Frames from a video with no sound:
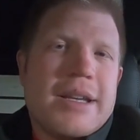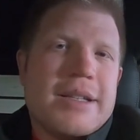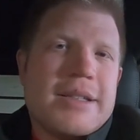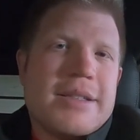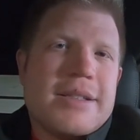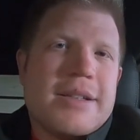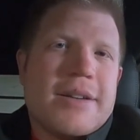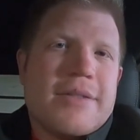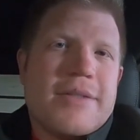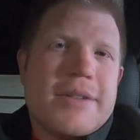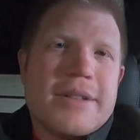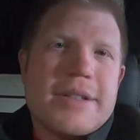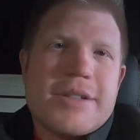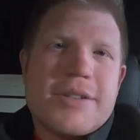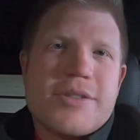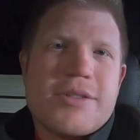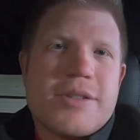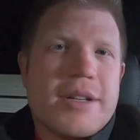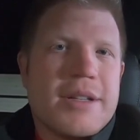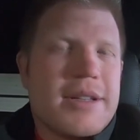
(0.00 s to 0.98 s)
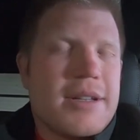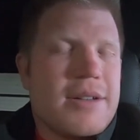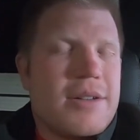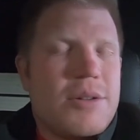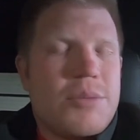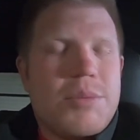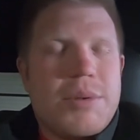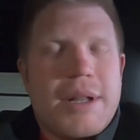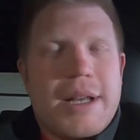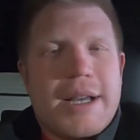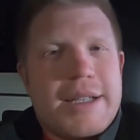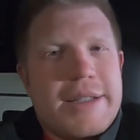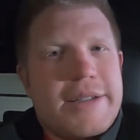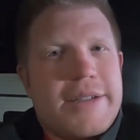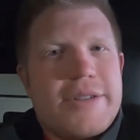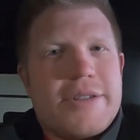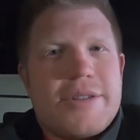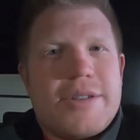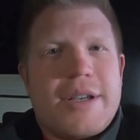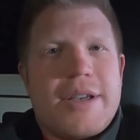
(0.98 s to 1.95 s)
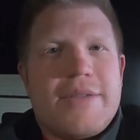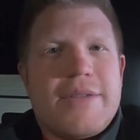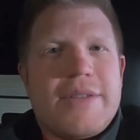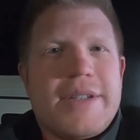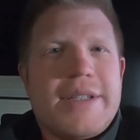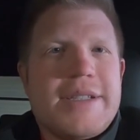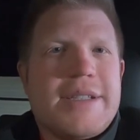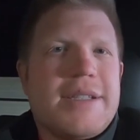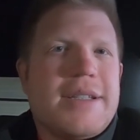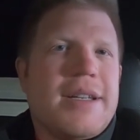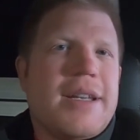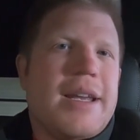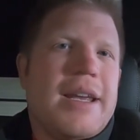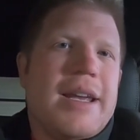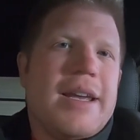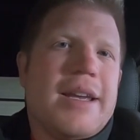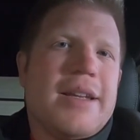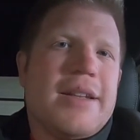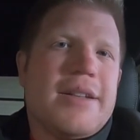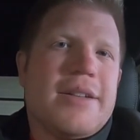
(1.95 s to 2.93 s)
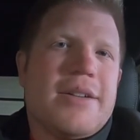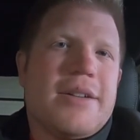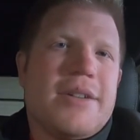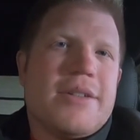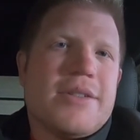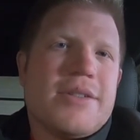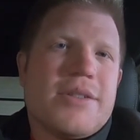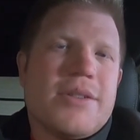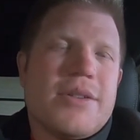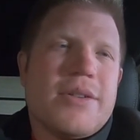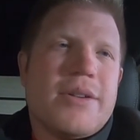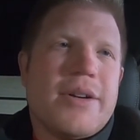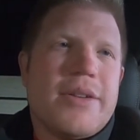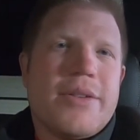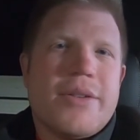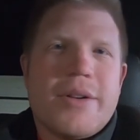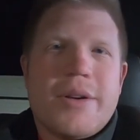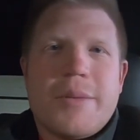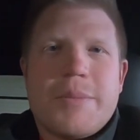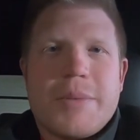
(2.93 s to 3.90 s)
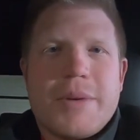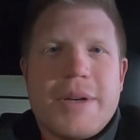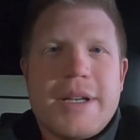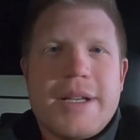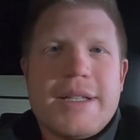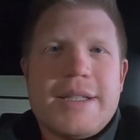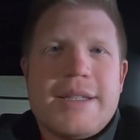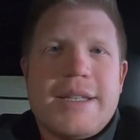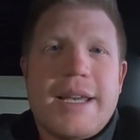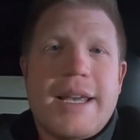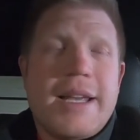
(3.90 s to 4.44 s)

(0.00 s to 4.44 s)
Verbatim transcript: stuff on this truck that will apply to your Chevys and also other upgrades.